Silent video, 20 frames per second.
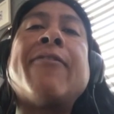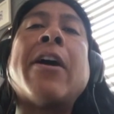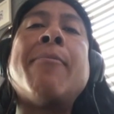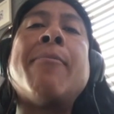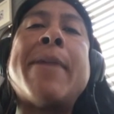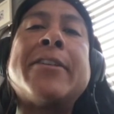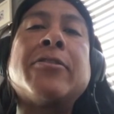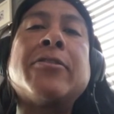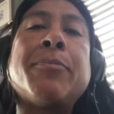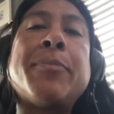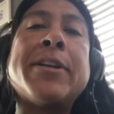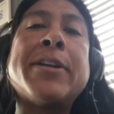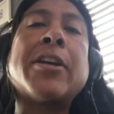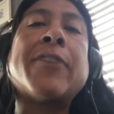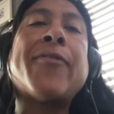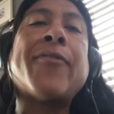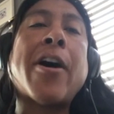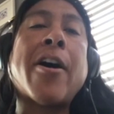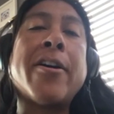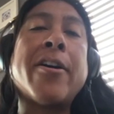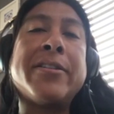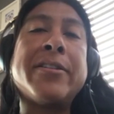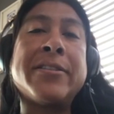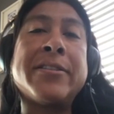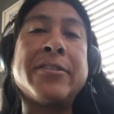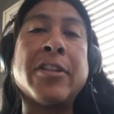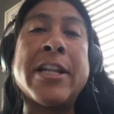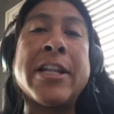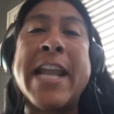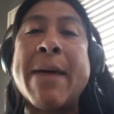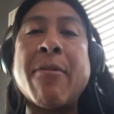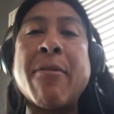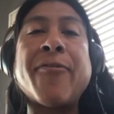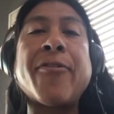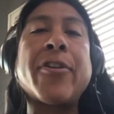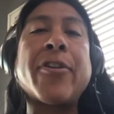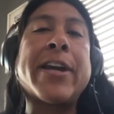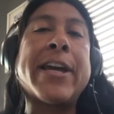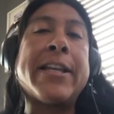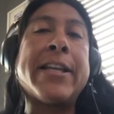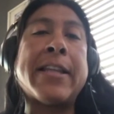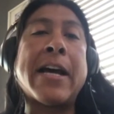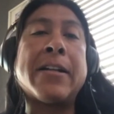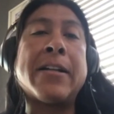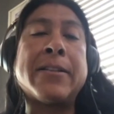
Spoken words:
a masterpiece of art. Never forget that.